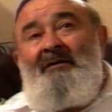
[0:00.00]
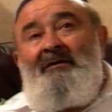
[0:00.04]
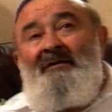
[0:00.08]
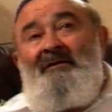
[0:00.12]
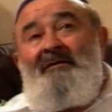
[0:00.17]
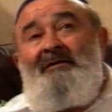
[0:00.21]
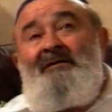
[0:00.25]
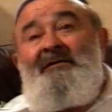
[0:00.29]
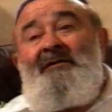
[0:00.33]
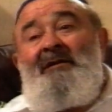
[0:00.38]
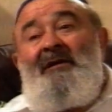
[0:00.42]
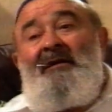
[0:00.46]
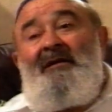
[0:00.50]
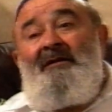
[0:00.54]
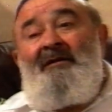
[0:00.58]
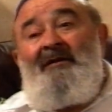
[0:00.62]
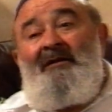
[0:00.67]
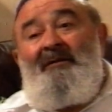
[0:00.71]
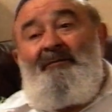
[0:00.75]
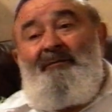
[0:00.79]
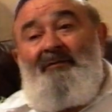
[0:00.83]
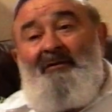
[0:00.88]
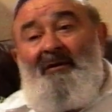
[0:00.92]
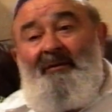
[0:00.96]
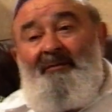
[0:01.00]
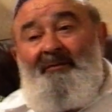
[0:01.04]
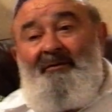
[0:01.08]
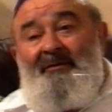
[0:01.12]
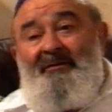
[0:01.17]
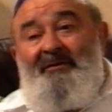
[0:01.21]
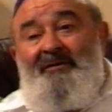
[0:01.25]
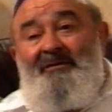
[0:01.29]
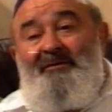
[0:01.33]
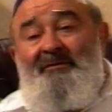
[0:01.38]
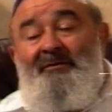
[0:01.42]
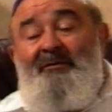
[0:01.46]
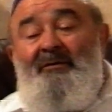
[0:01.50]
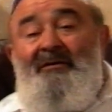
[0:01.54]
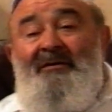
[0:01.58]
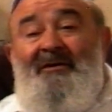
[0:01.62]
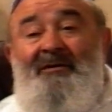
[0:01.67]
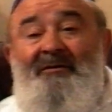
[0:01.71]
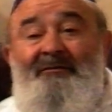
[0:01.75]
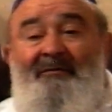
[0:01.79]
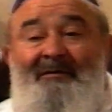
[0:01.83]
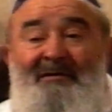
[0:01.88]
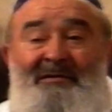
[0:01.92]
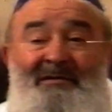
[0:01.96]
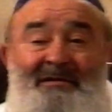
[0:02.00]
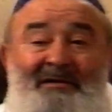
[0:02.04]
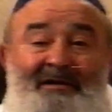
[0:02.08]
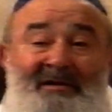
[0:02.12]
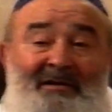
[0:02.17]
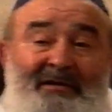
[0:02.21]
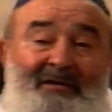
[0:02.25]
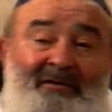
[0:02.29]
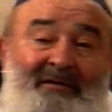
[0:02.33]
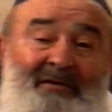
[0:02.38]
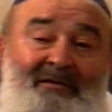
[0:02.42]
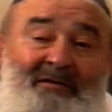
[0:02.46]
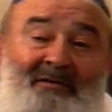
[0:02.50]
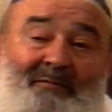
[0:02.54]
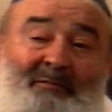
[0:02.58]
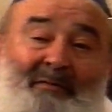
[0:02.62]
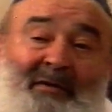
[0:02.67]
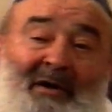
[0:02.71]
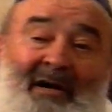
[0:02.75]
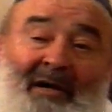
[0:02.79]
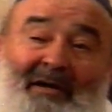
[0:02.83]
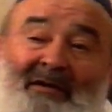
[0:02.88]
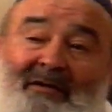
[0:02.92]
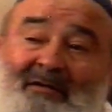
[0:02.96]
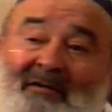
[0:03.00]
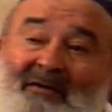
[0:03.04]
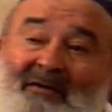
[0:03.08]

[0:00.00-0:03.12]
sell their properties. All that was needed on the part